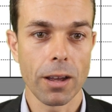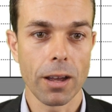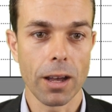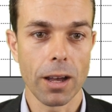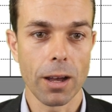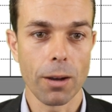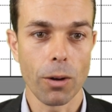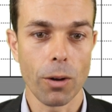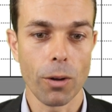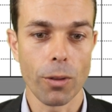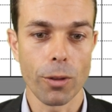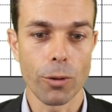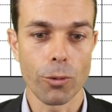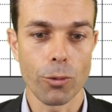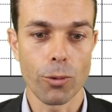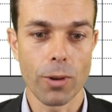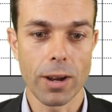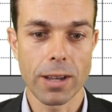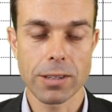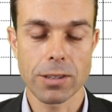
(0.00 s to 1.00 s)
on the
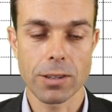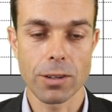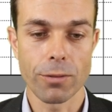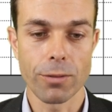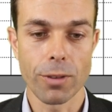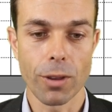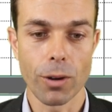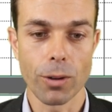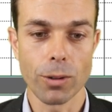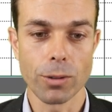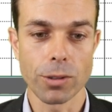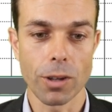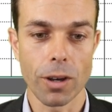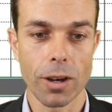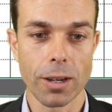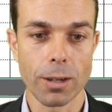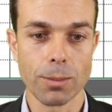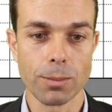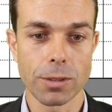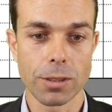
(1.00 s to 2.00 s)
rest of those
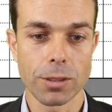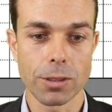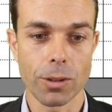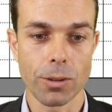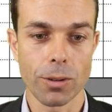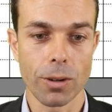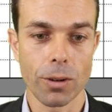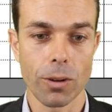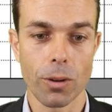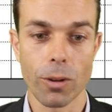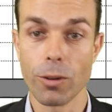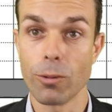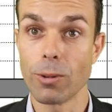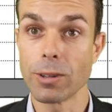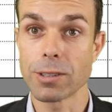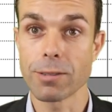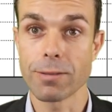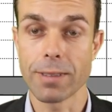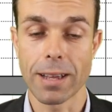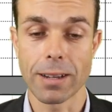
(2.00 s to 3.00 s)
items, so on the
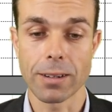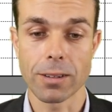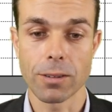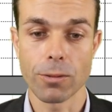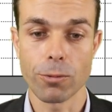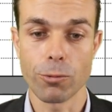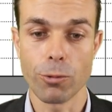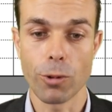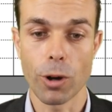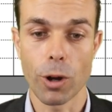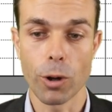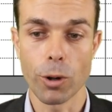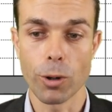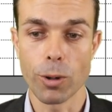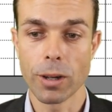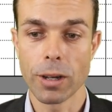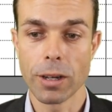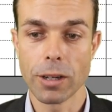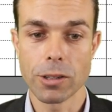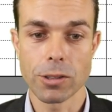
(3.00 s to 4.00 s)
rest of that row,
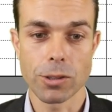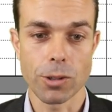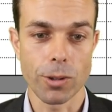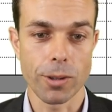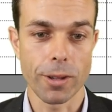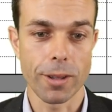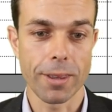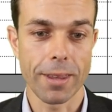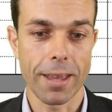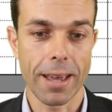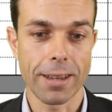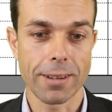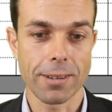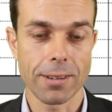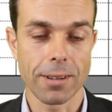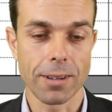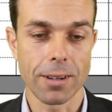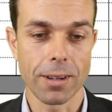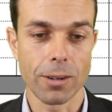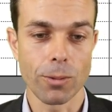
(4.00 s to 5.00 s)
so
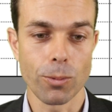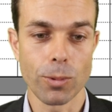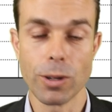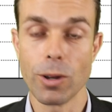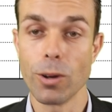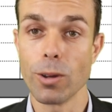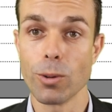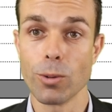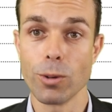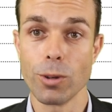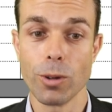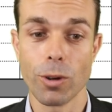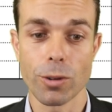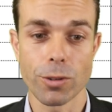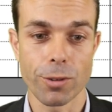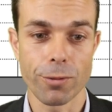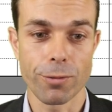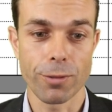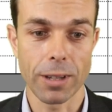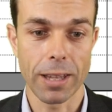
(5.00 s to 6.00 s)
that we know that not
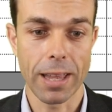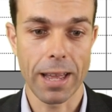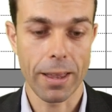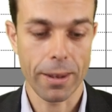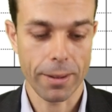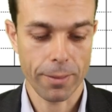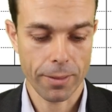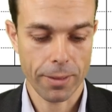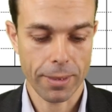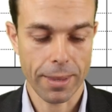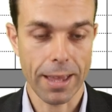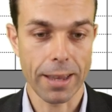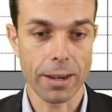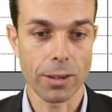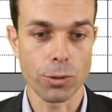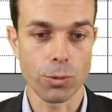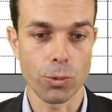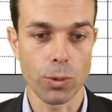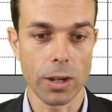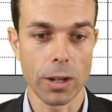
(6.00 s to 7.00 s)
to fill out that
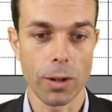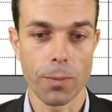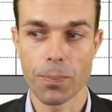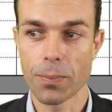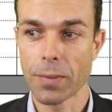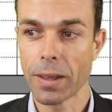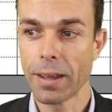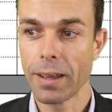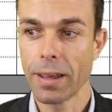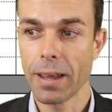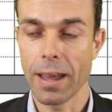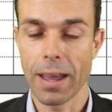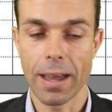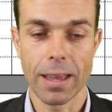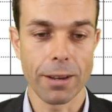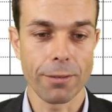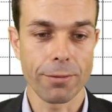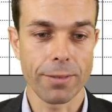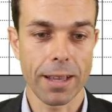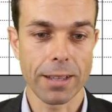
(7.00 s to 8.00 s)
as well.
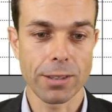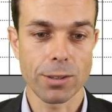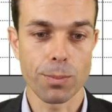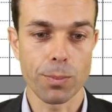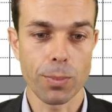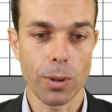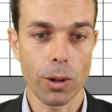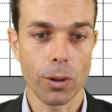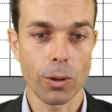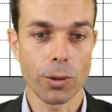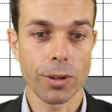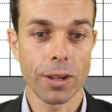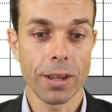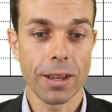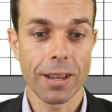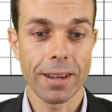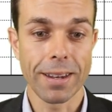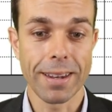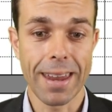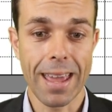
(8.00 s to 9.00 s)
And if that's bold,
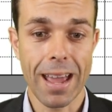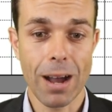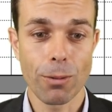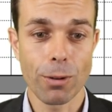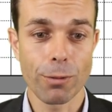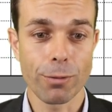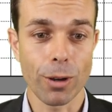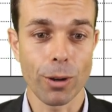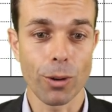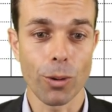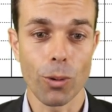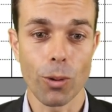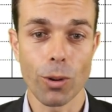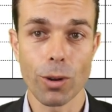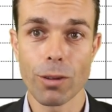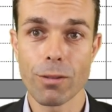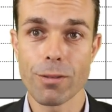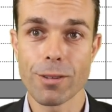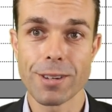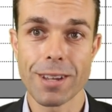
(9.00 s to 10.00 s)
now we've got
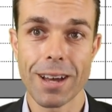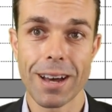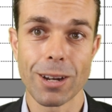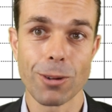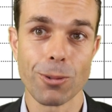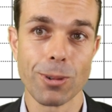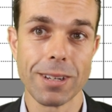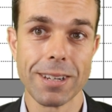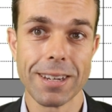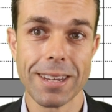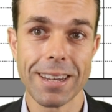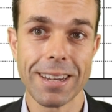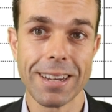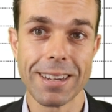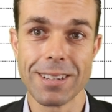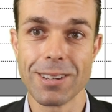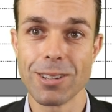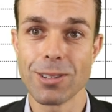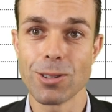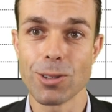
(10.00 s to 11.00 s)
all of the data we
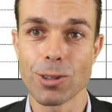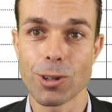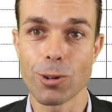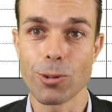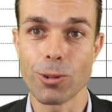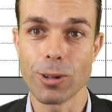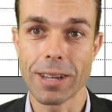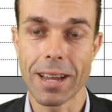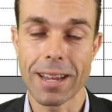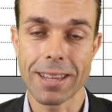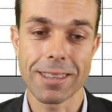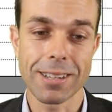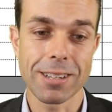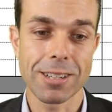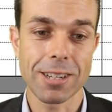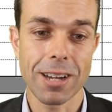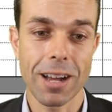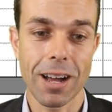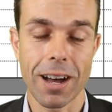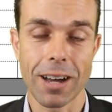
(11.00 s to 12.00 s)
need to create the
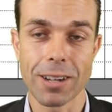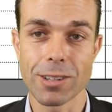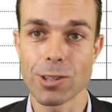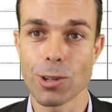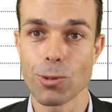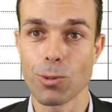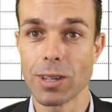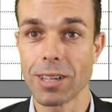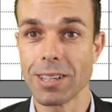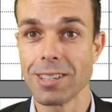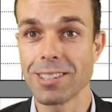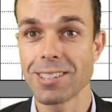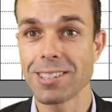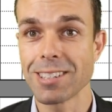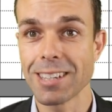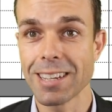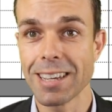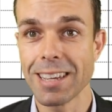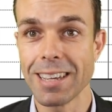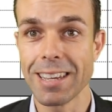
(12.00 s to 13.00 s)
chart so we can
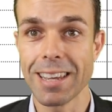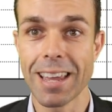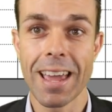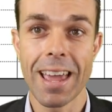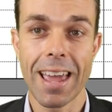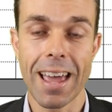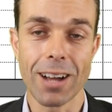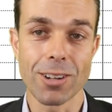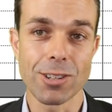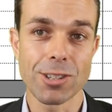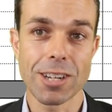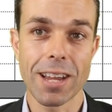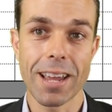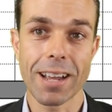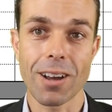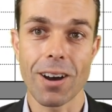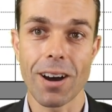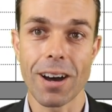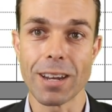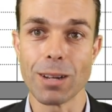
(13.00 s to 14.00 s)
see our
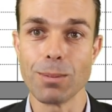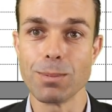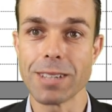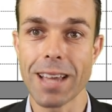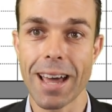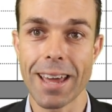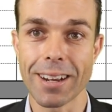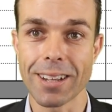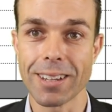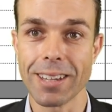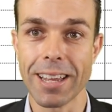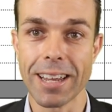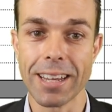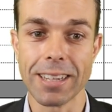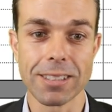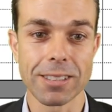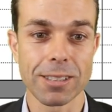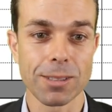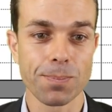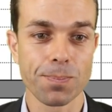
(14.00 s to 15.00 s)
check items at a
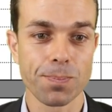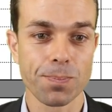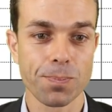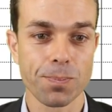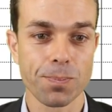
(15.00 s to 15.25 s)
glance.